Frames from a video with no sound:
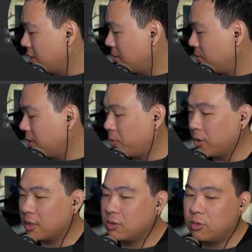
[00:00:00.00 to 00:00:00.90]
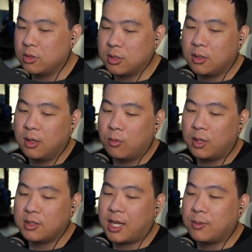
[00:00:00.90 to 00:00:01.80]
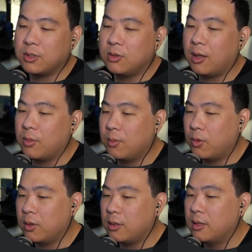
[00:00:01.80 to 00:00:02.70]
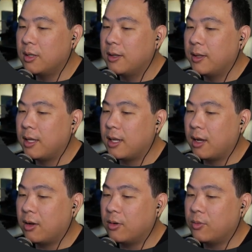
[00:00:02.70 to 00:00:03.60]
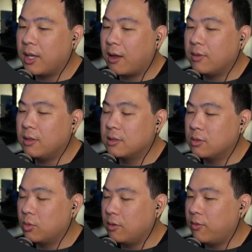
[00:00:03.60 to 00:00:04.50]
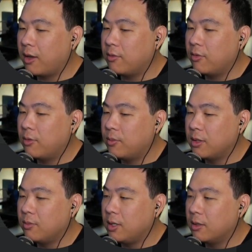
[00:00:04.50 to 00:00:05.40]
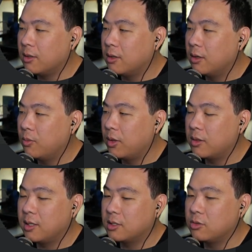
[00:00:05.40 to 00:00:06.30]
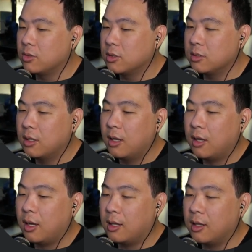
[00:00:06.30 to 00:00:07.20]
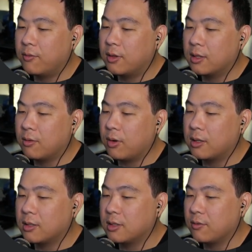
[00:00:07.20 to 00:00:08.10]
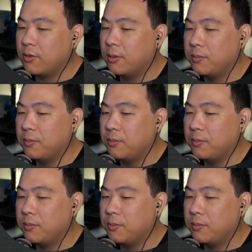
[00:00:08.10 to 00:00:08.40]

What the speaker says: midpoint extrusion. Press tab to do that midpoint. And now we have these 25mm width extrusions. Left click, then right click to confirm.